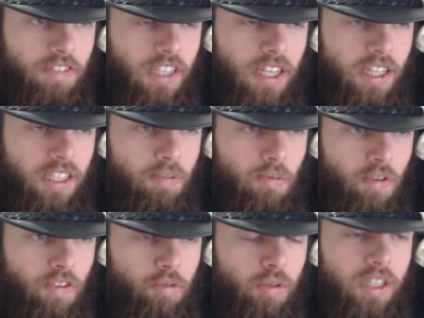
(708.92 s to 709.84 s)
thing in this
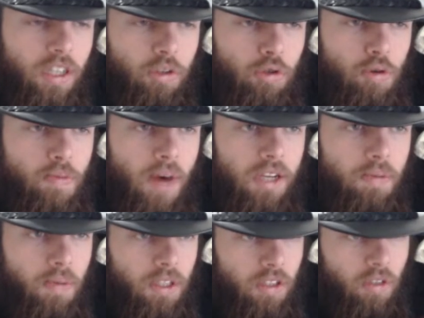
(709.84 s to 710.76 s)
movie. It was not too much,
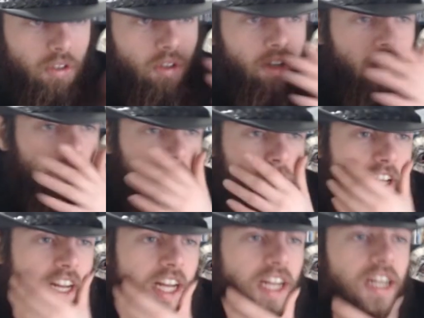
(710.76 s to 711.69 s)
but also not too
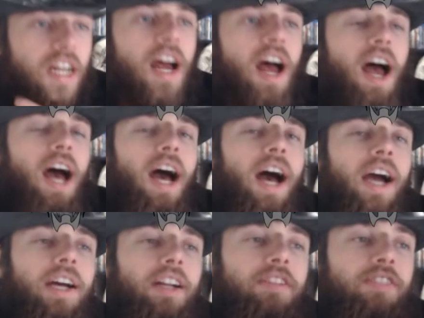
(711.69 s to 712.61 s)
little uh,
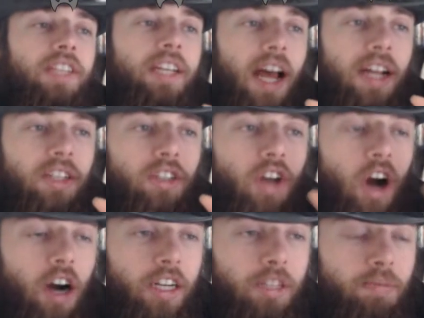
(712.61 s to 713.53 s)
kind of thing, and
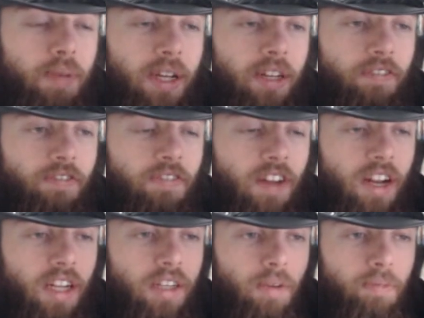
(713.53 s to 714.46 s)
Carnage being the
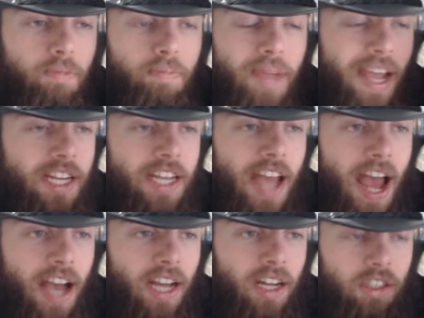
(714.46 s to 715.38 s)
villain, a
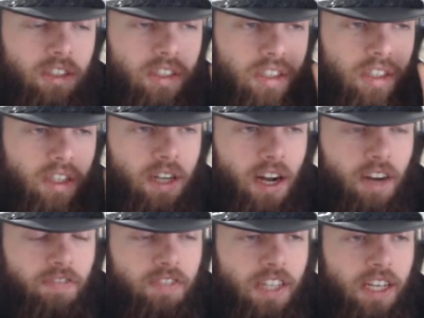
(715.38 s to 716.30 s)
maniac, and uh, kind
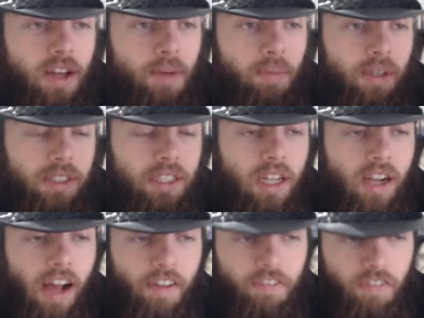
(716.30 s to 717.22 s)
of thing, but still have